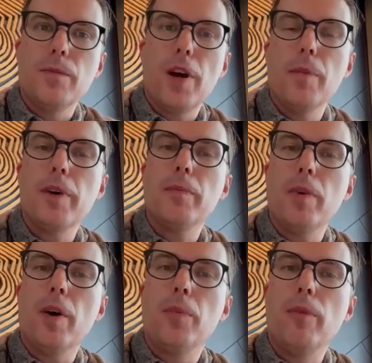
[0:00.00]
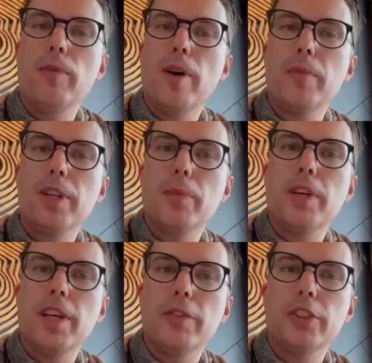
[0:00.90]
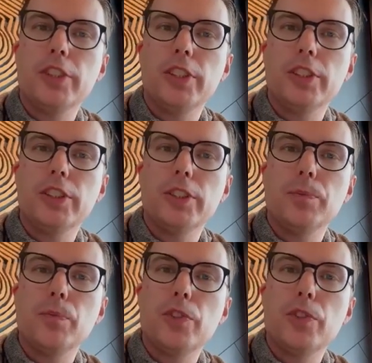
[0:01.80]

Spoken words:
And by a problem, I mean a behavior change issue.